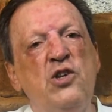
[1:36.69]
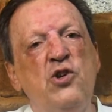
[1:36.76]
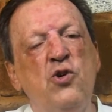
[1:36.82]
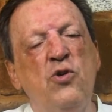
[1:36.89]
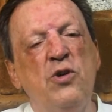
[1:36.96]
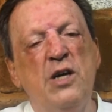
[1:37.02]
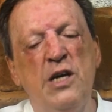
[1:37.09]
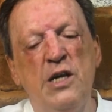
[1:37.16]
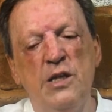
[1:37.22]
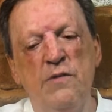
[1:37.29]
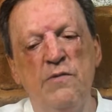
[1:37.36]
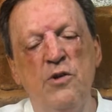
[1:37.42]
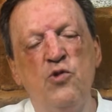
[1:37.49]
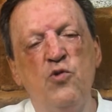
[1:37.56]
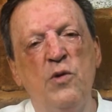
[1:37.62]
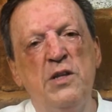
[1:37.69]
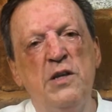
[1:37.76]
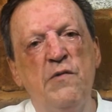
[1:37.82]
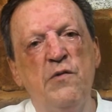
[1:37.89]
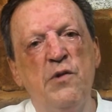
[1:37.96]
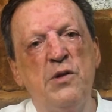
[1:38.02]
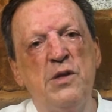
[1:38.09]
yogis of the
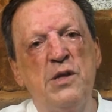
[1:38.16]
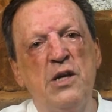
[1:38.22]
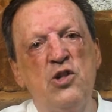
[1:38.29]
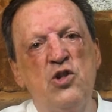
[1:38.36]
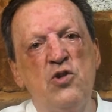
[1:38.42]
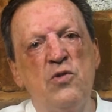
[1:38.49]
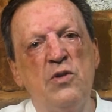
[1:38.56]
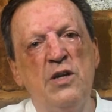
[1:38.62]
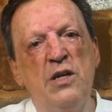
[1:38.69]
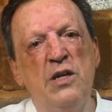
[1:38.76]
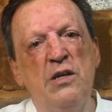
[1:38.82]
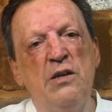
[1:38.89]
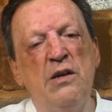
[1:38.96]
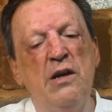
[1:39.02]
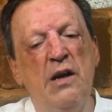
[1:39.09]
21st century.